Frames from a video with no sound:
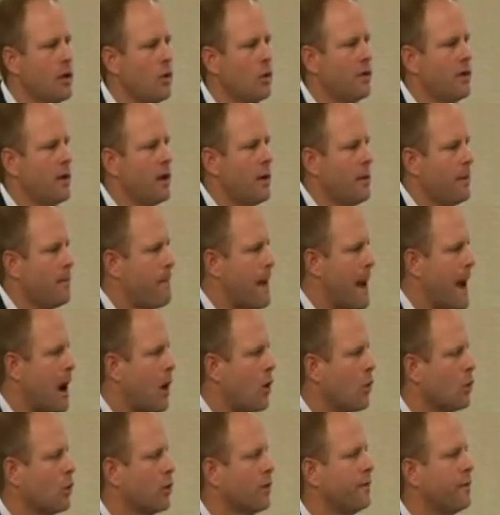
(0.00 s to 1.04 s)
and when I know
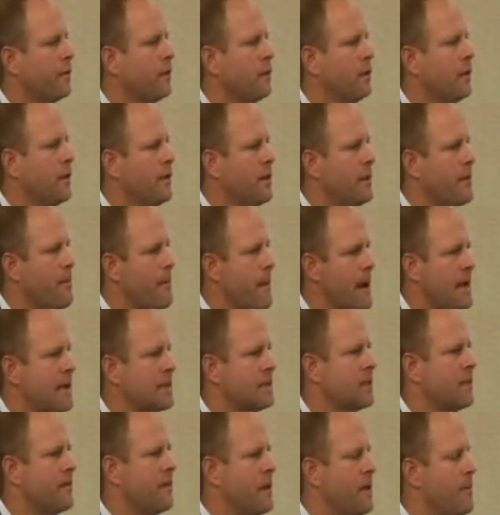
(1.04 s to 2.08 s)
the powerful and the
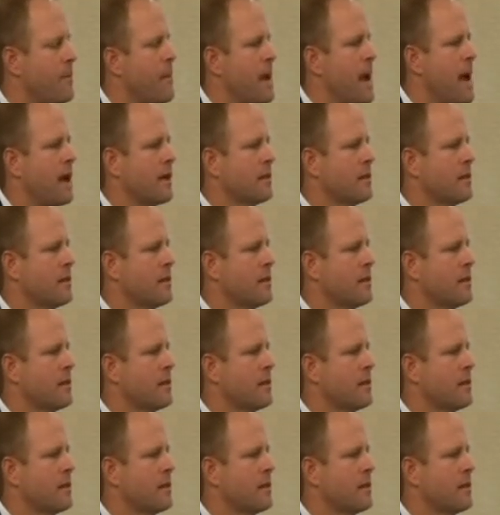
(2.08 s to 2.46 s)
massive